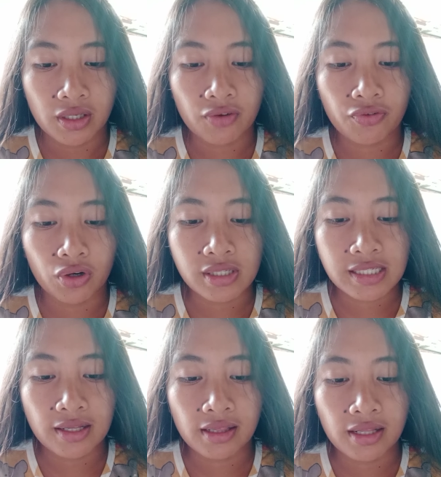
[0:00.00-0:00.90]
If
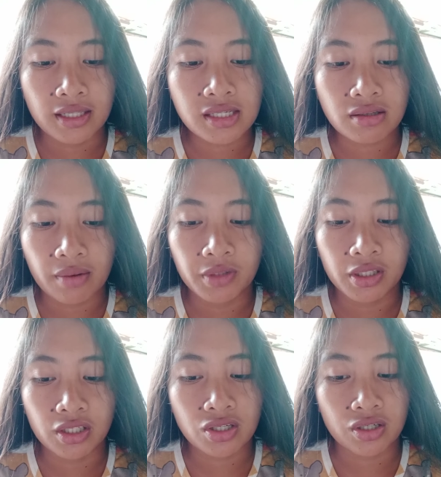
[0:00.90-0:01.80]
constantly disrupt the
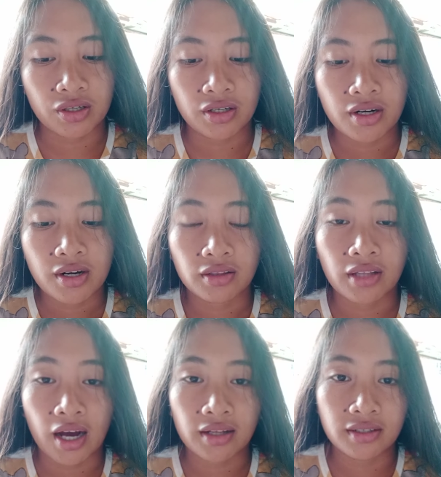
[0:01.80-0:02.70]
teacher,
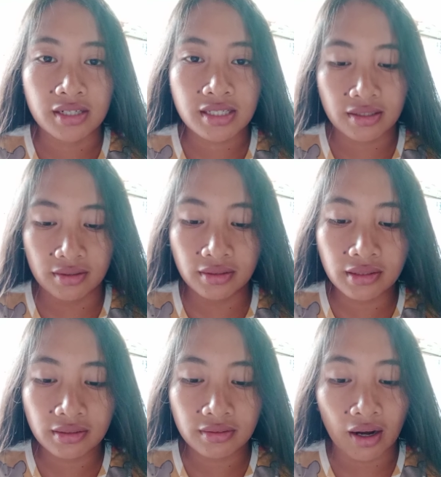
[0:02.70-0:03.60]
the others
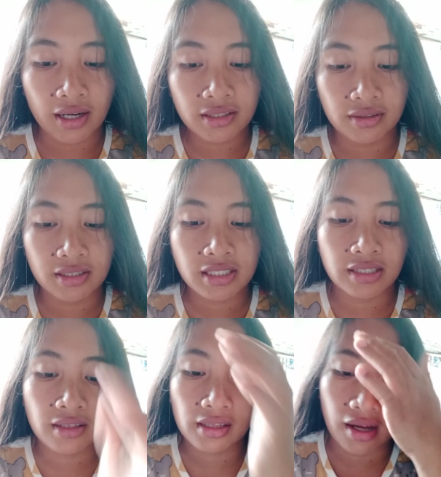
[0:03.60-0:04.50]
the others
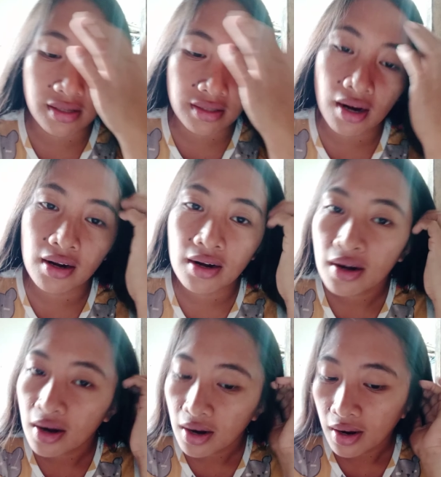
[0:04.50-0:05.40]
in class are
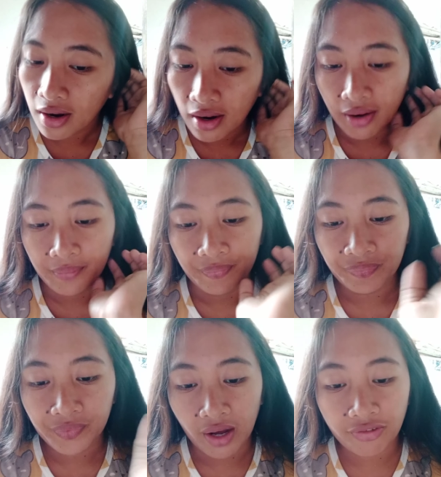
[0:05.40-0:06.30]

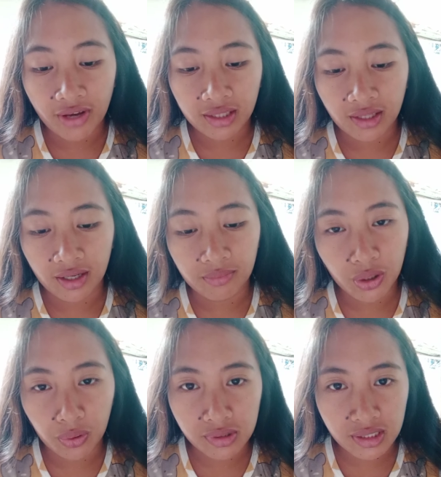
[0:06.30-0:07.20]
affected
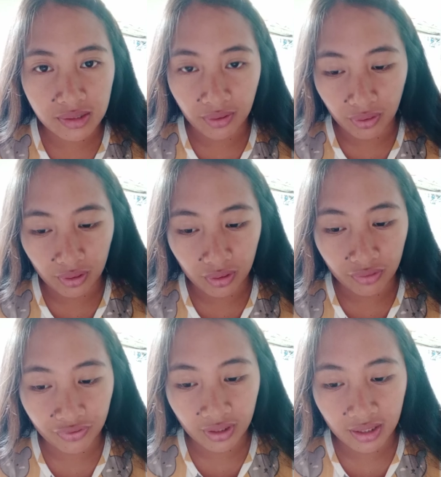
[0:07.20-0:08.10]
because the goal of